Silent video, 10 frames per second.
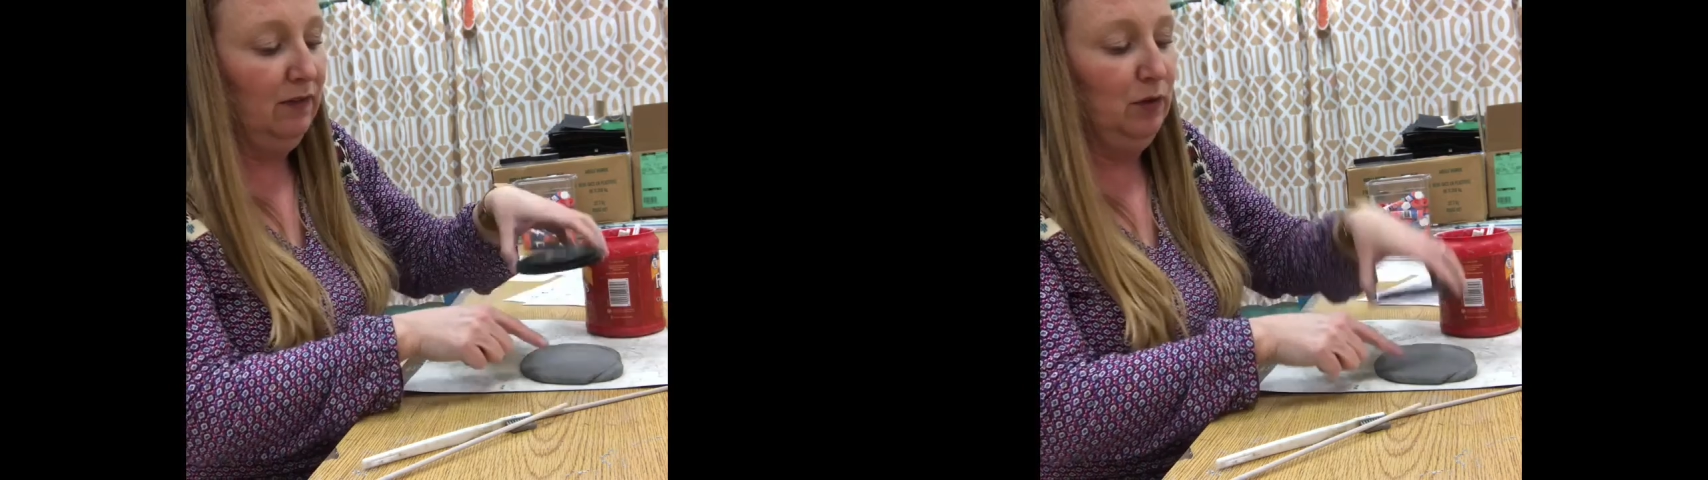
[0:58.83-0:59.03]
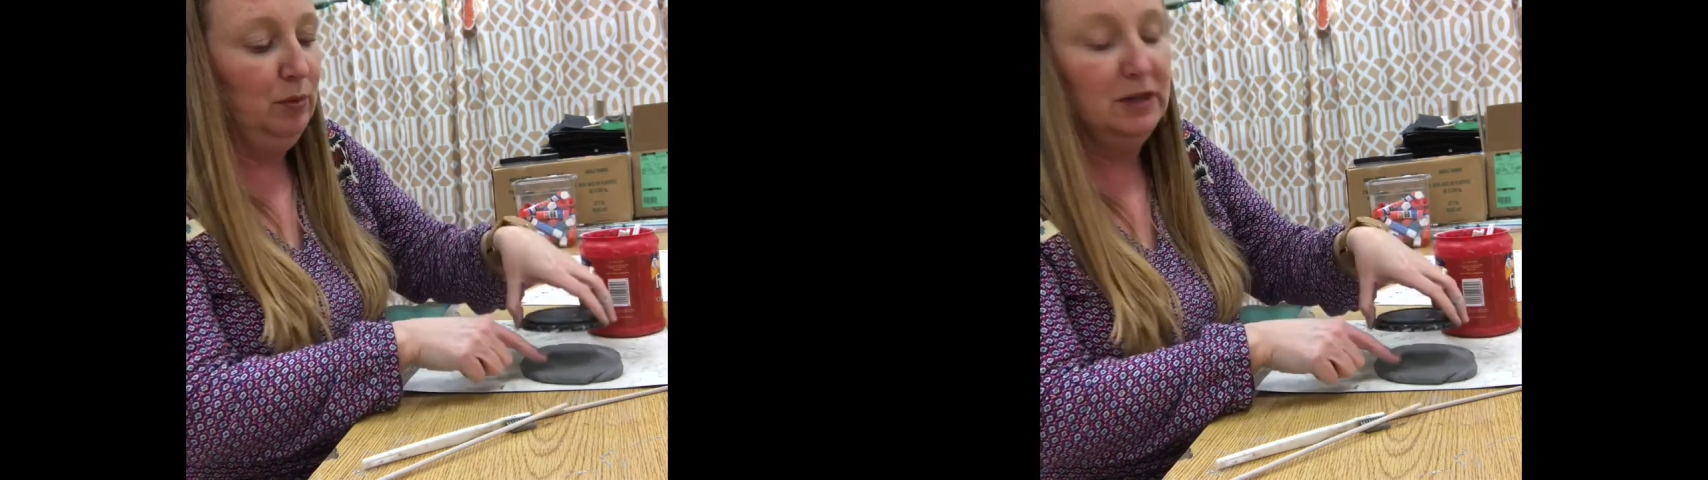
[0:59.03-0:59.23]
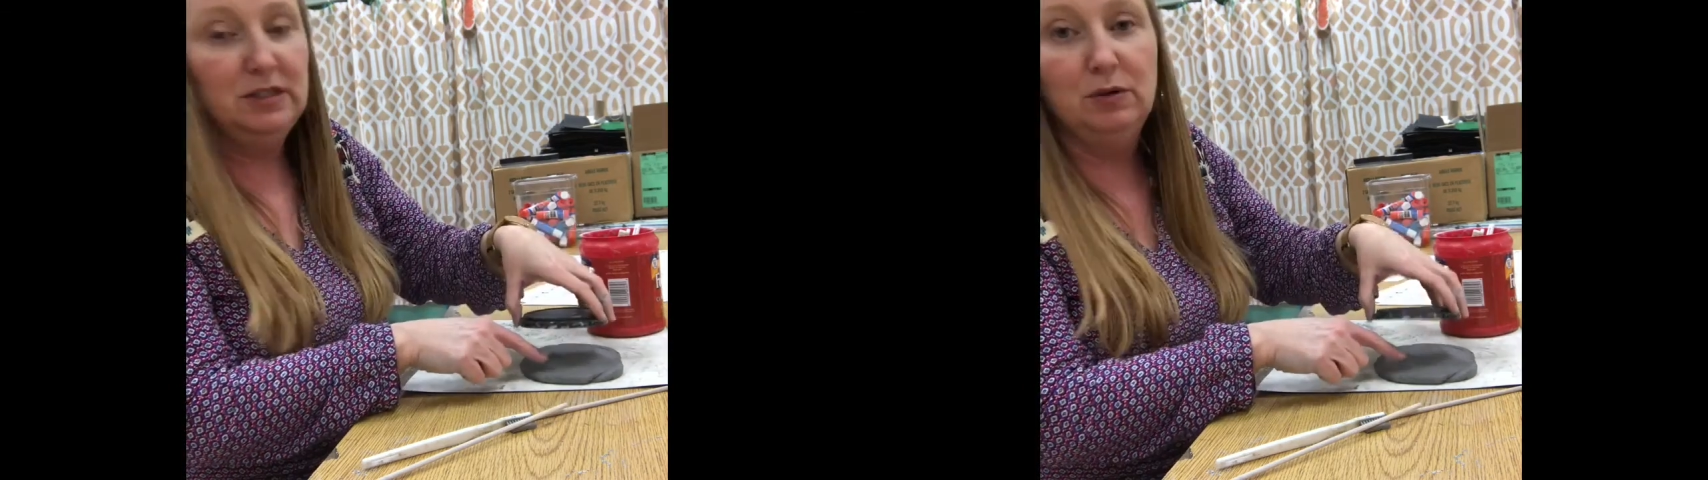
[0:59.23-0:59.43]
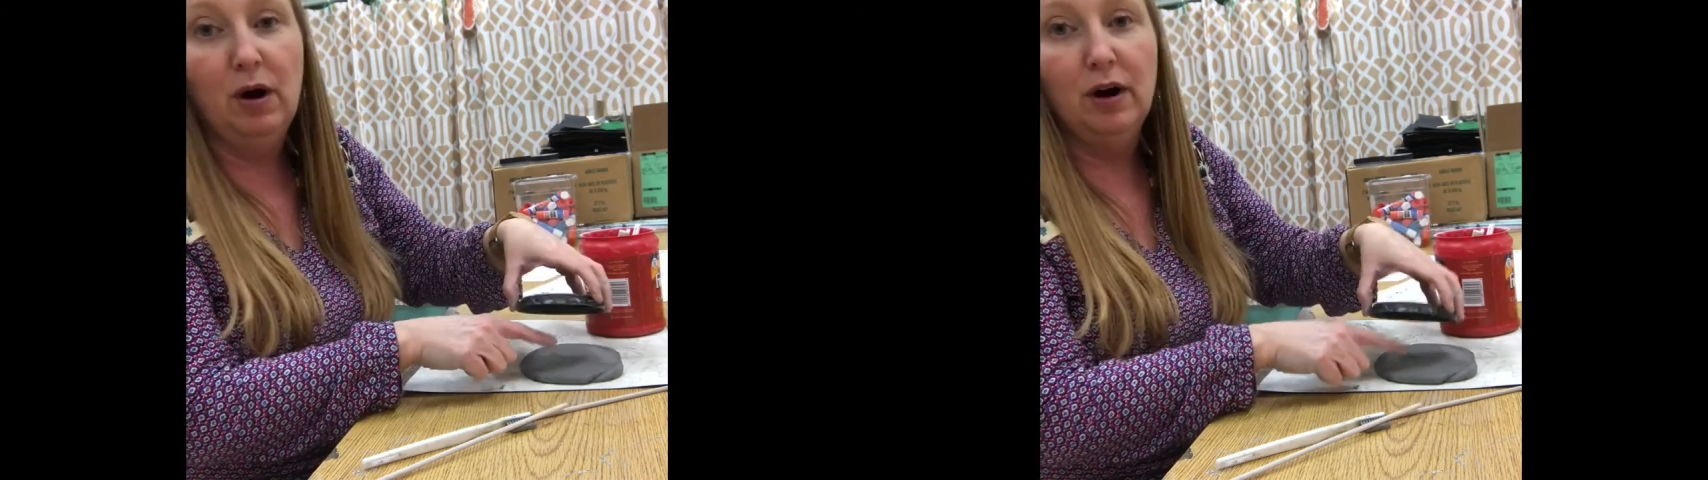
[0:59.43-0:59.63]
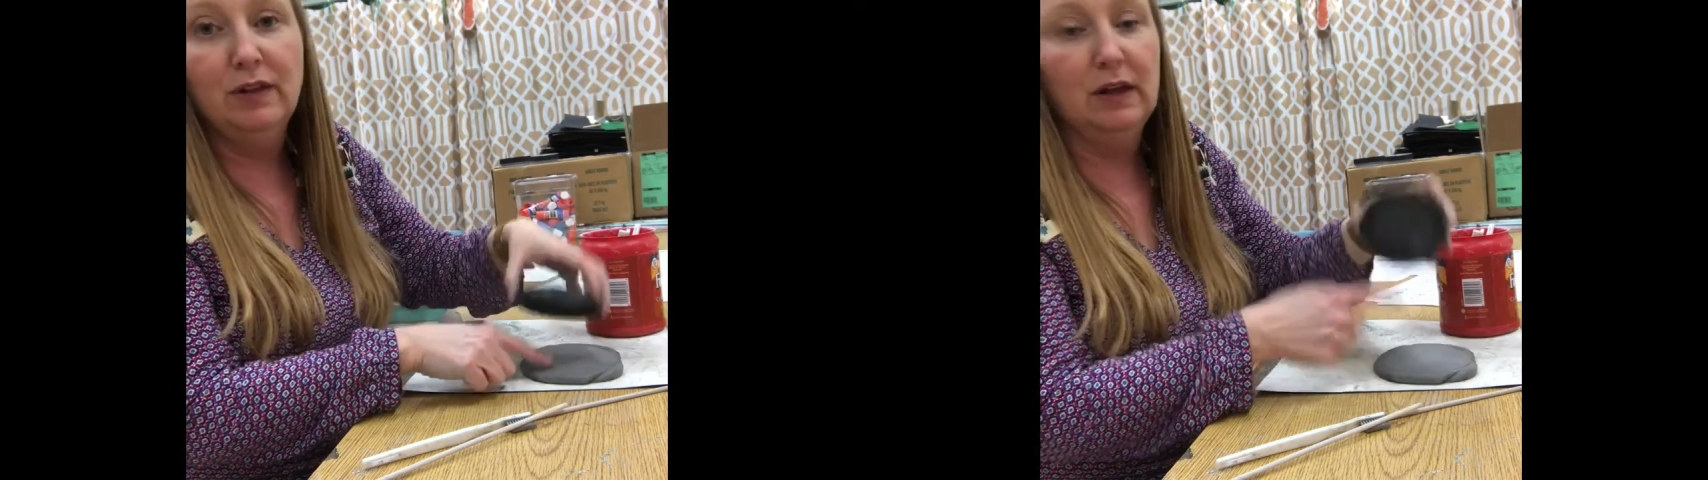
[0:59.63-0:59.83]
If you press too
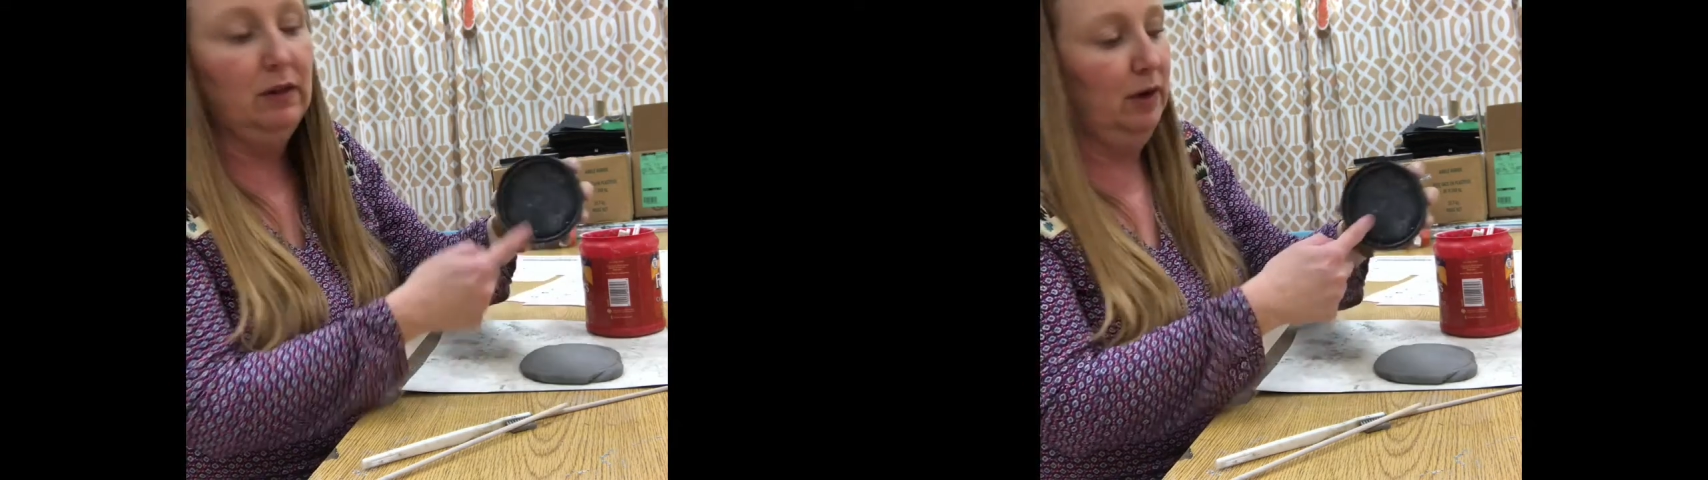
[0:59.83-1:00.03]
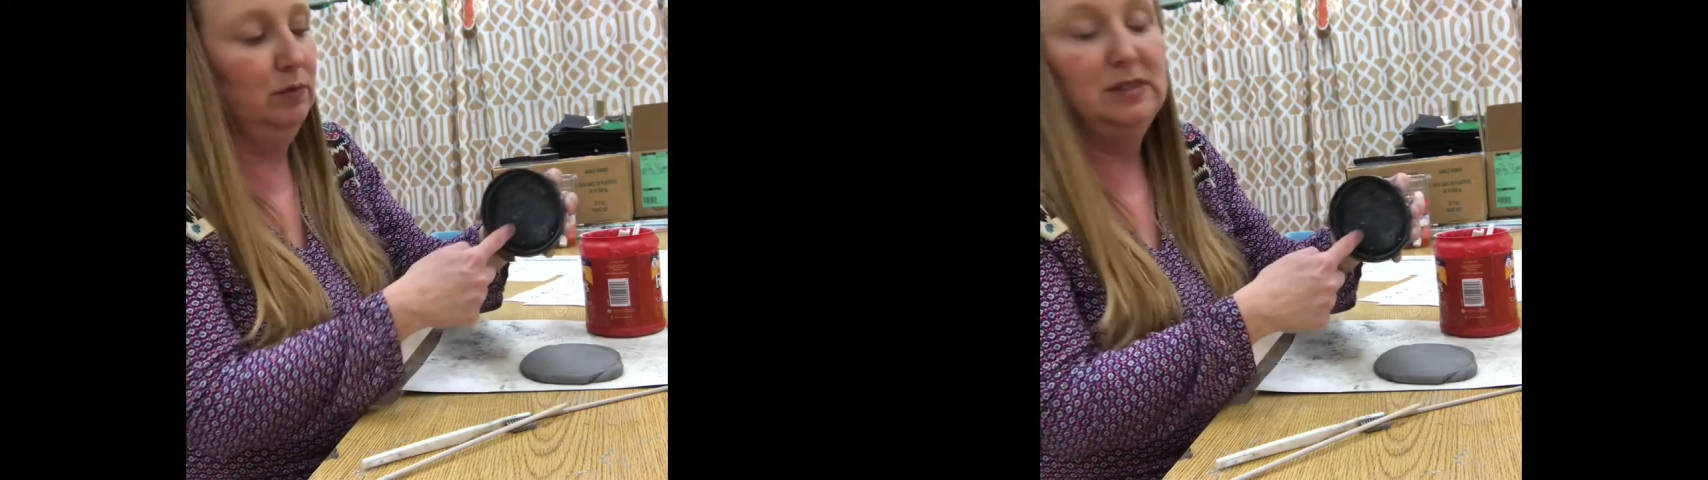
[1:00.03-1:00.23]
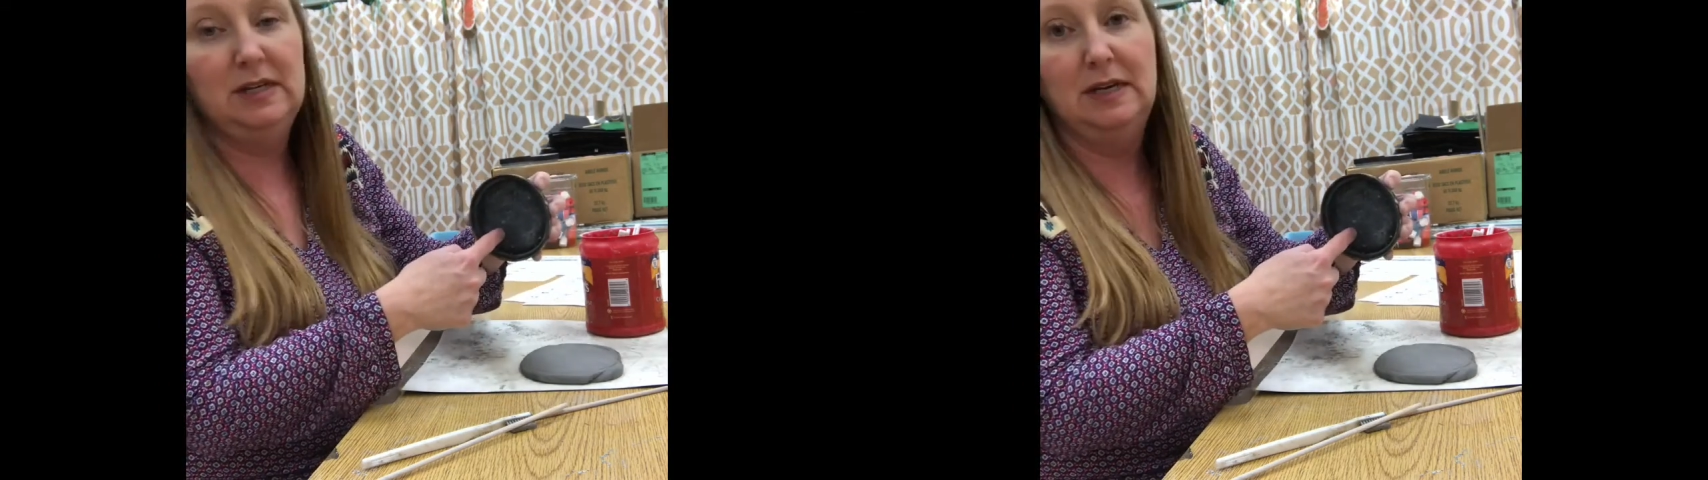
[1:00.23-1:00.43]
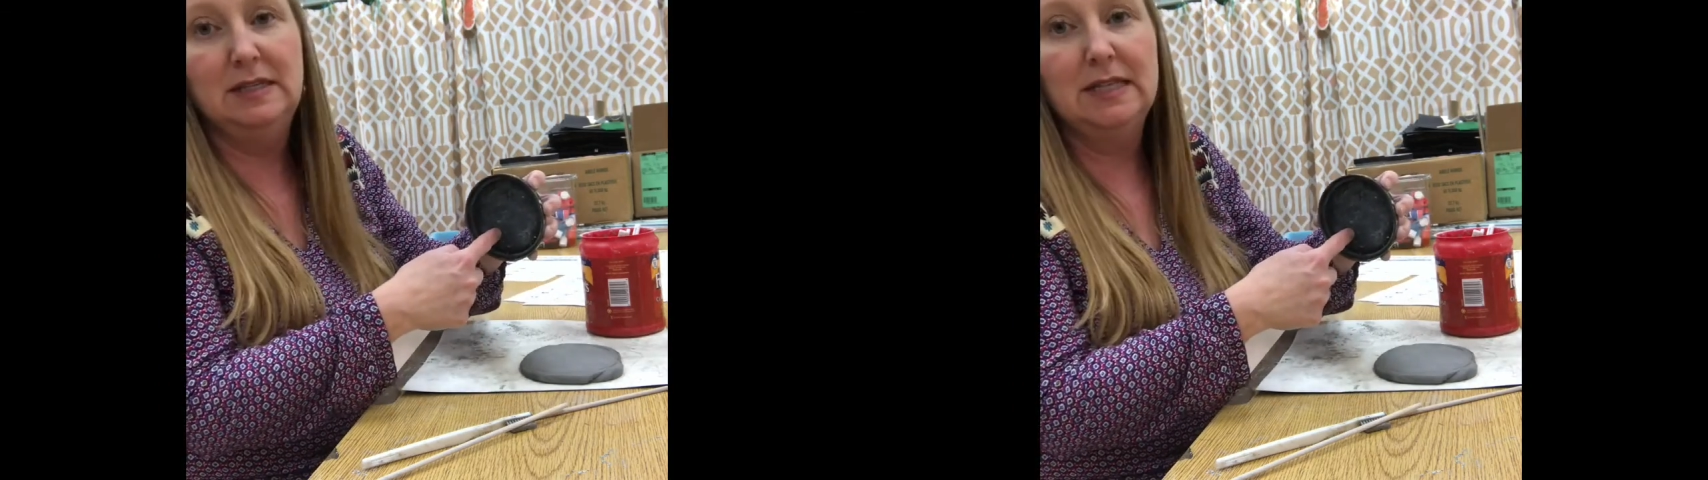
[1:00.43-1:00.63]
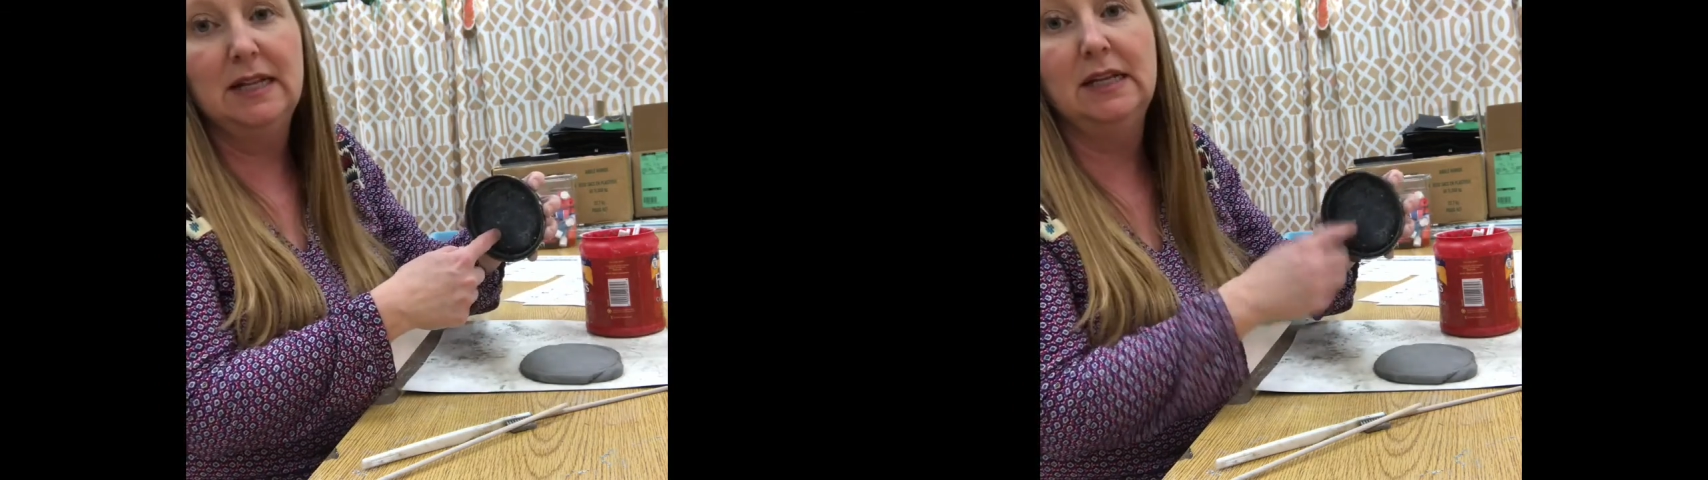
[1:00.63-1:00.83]
hard, the clay will stick
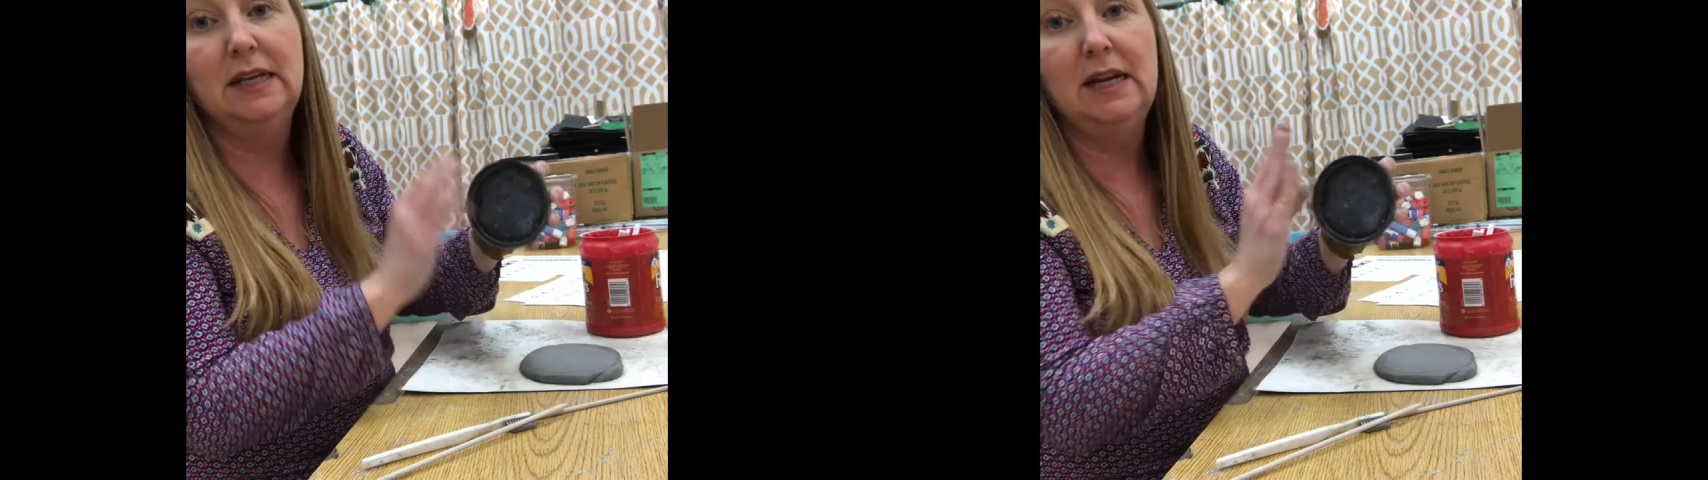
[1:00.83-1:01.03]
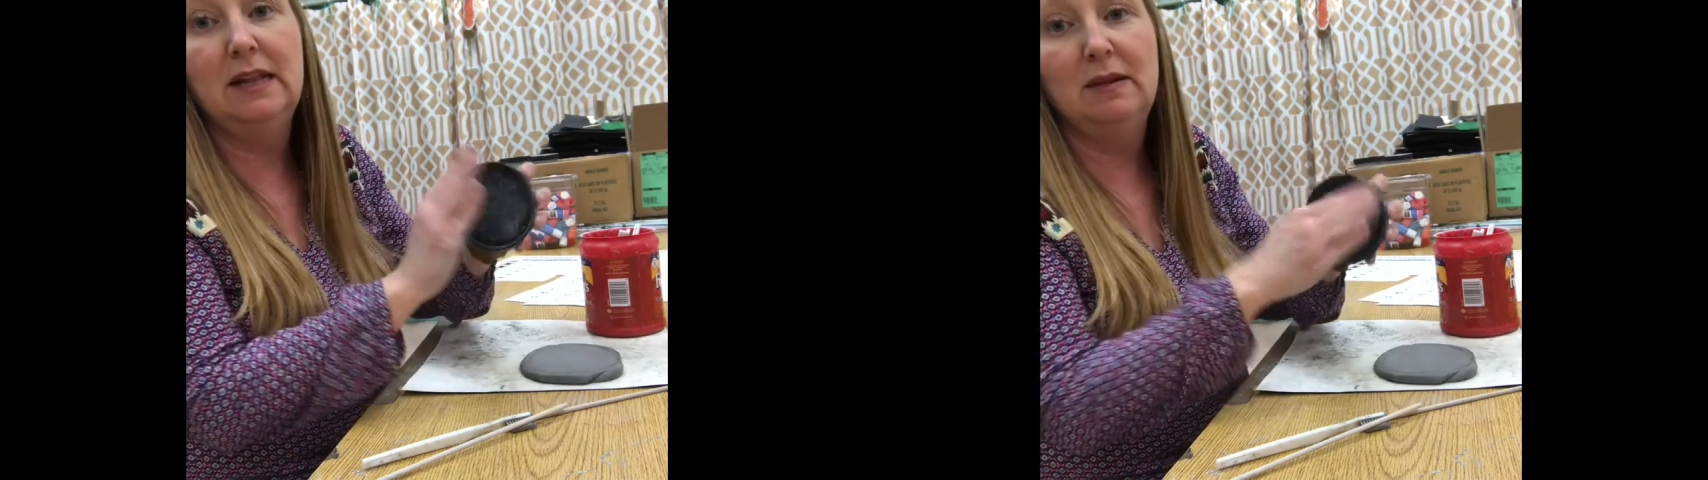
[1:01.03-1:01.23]
inside the lid,